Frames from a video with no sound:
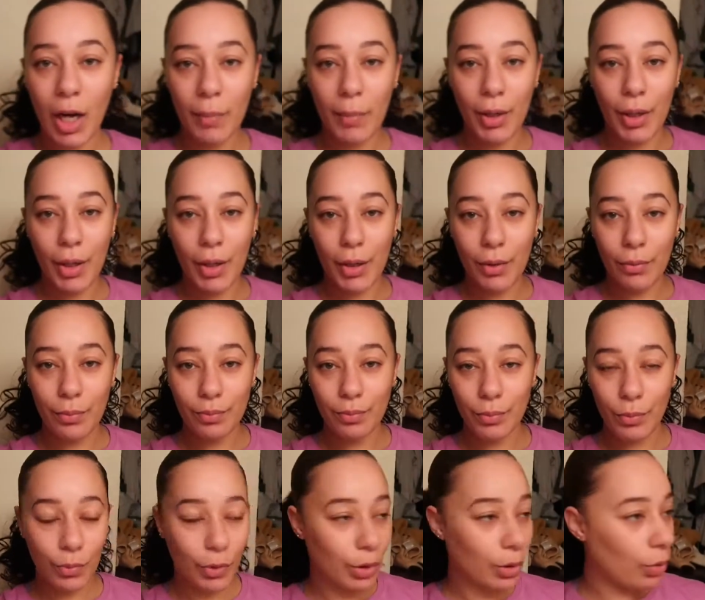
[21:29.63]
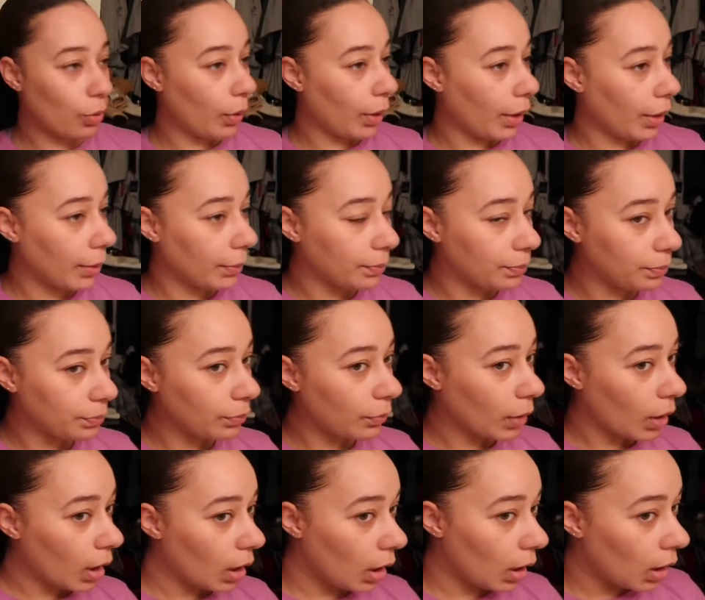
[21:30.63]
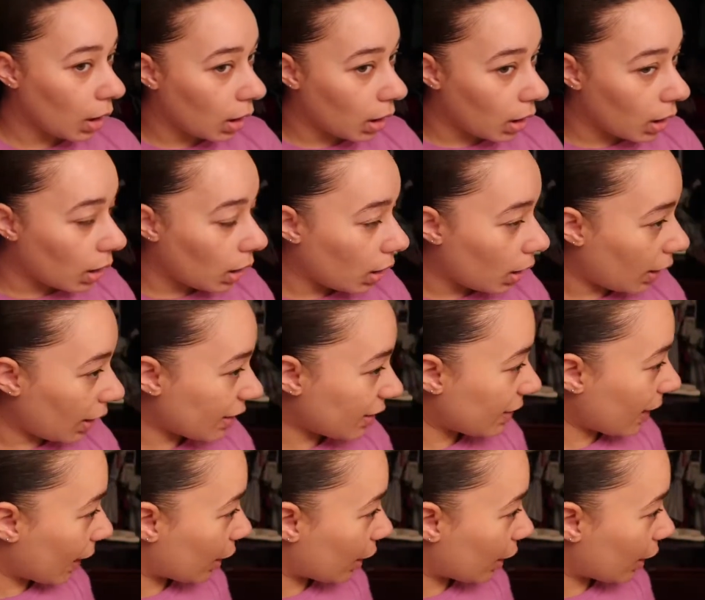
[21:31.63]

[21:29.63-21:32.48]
come here real quick. It's